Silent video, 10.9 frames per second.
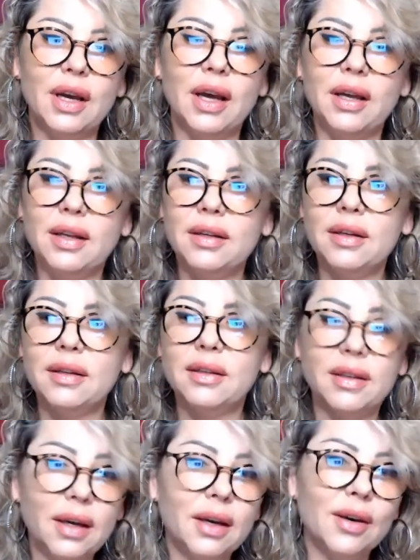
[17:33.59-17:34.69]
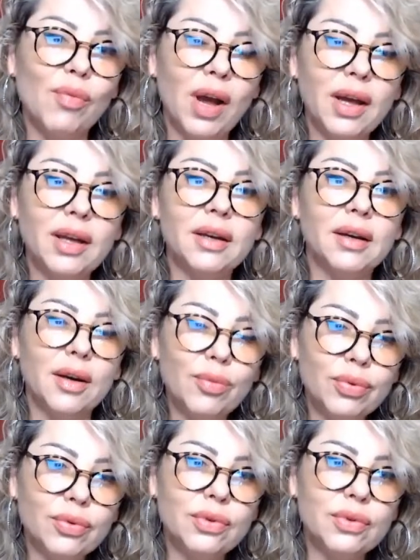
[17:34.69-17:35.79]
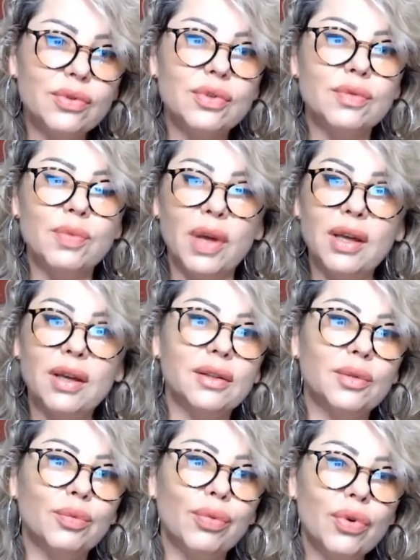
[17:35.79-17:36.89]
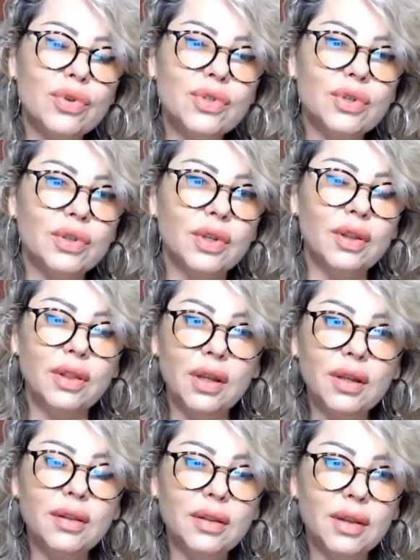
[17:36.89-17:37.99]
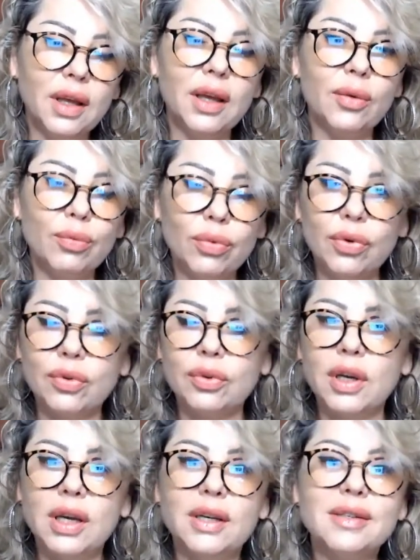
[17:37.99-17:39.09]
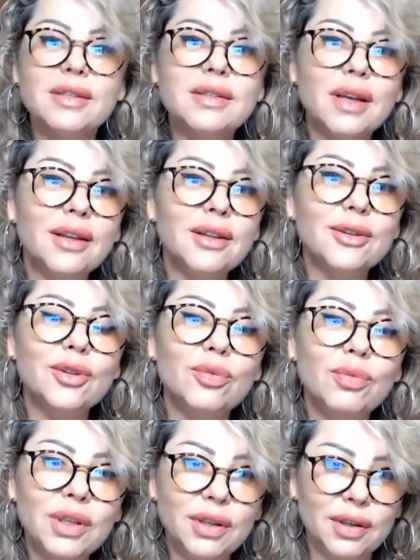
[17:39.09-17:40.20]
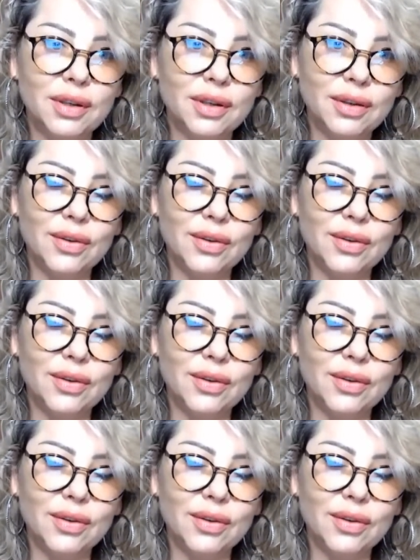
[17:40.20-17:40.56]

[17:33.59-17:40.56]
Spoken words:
And yeah, my couples pay a deposit, and then they will send me,